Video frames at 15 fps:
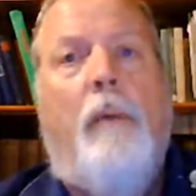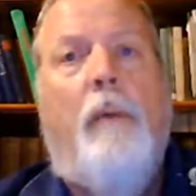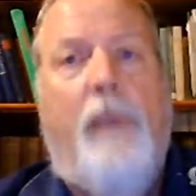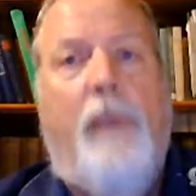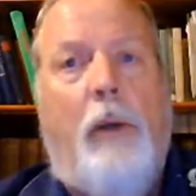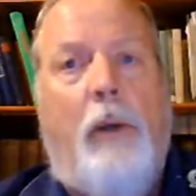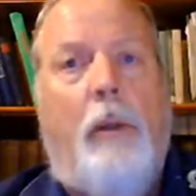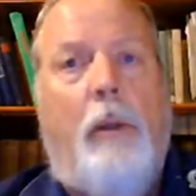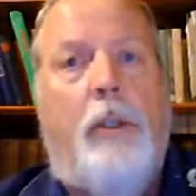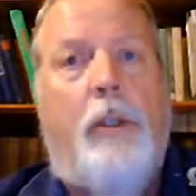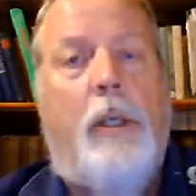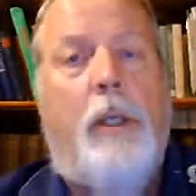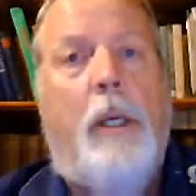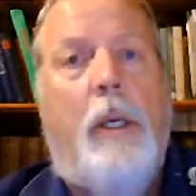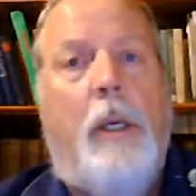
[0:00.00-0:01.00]

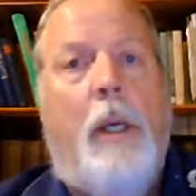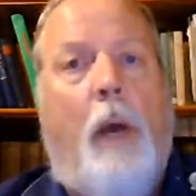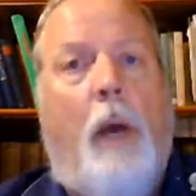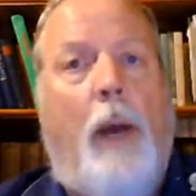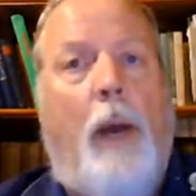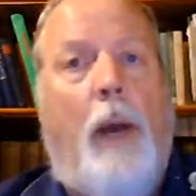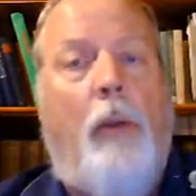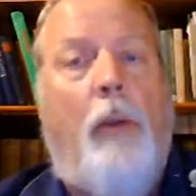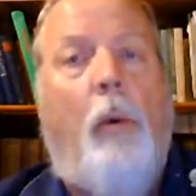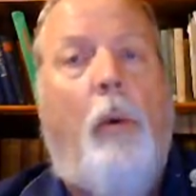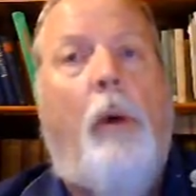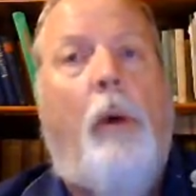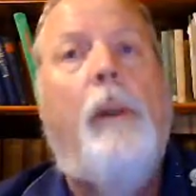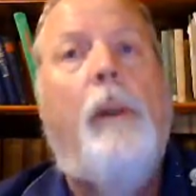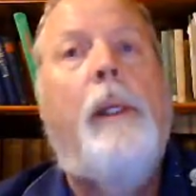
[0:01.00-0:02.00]
fields around the
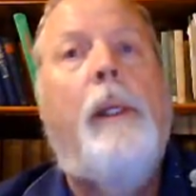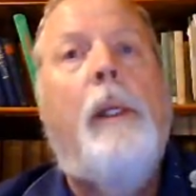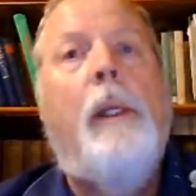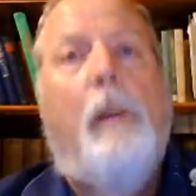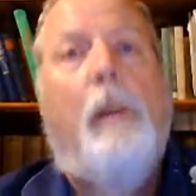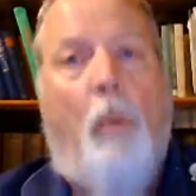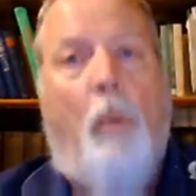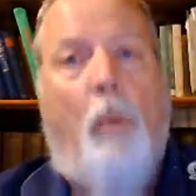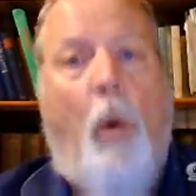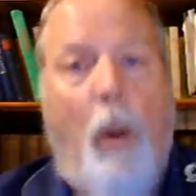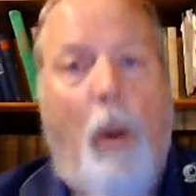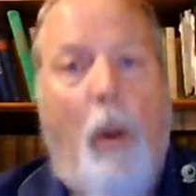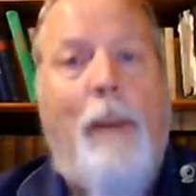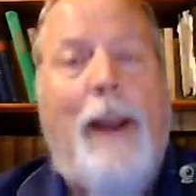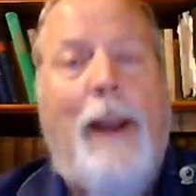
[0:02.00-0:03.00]
world, and what
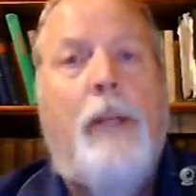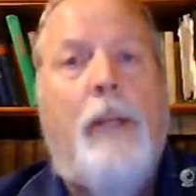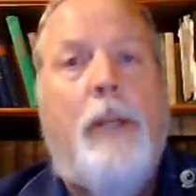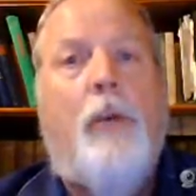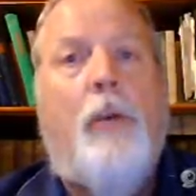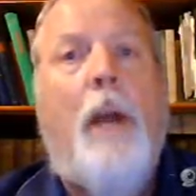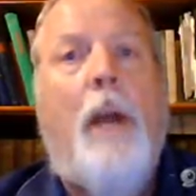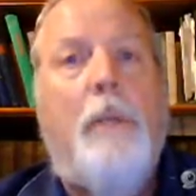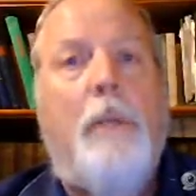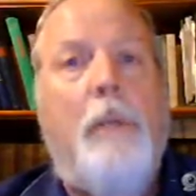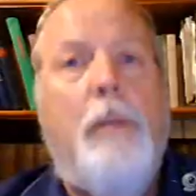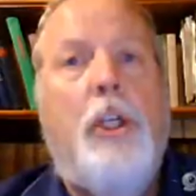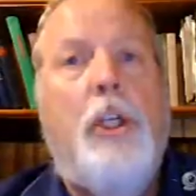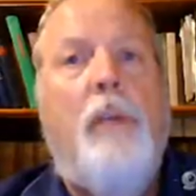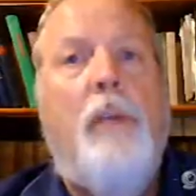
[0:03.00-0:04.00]
we might describe as
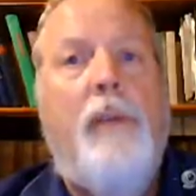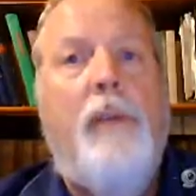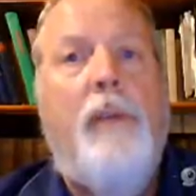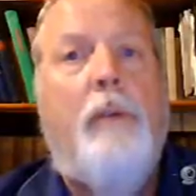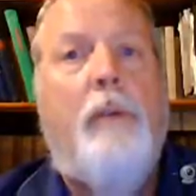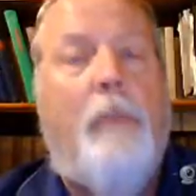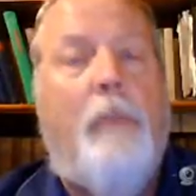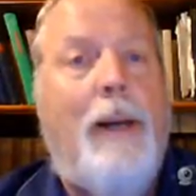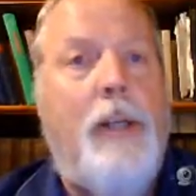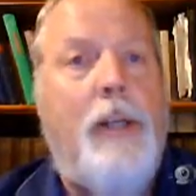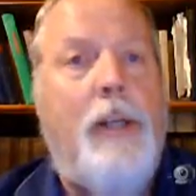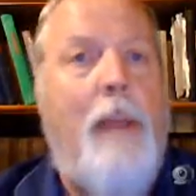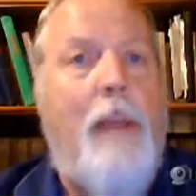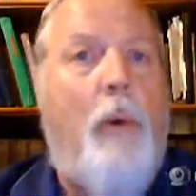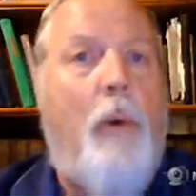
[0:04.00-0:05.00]
mission fields from our
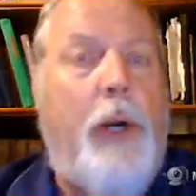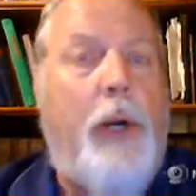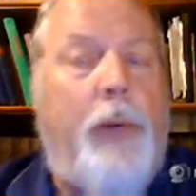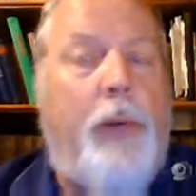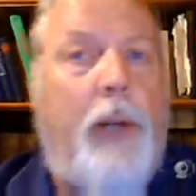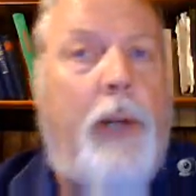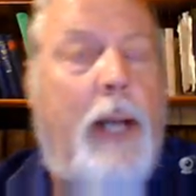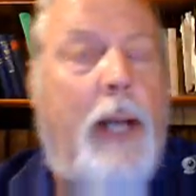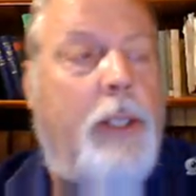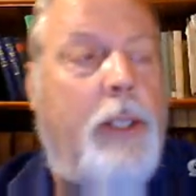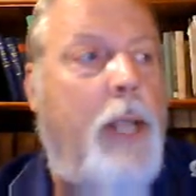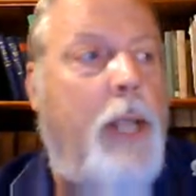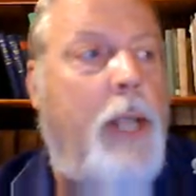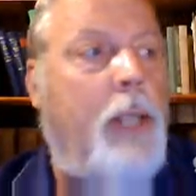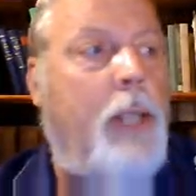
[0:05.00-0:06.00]
standpoint here in the United
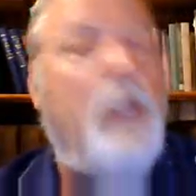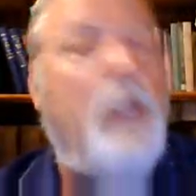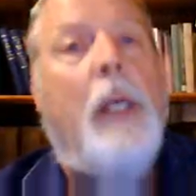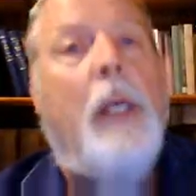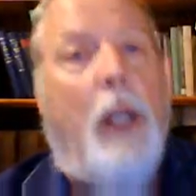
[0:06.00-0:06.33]
States,